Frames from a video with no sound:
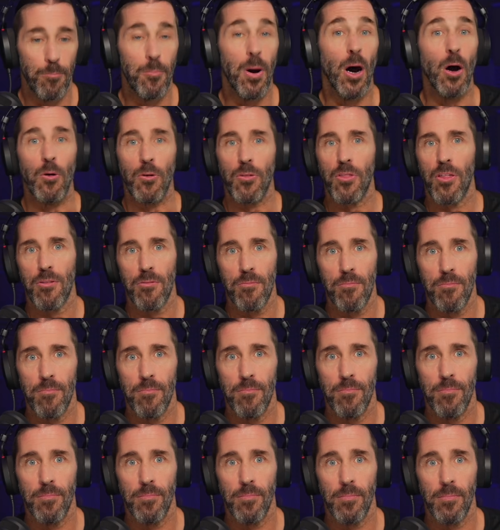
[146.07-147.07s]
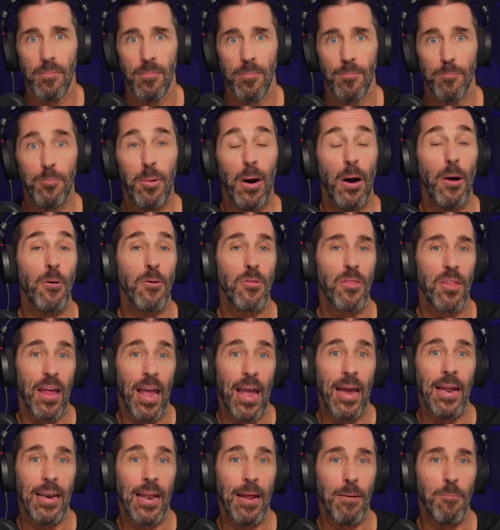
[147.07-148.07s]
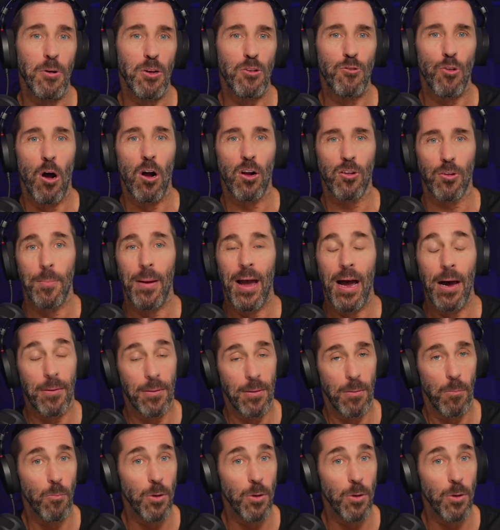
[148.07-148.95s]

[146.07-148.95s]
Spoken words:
Both. And then we talked about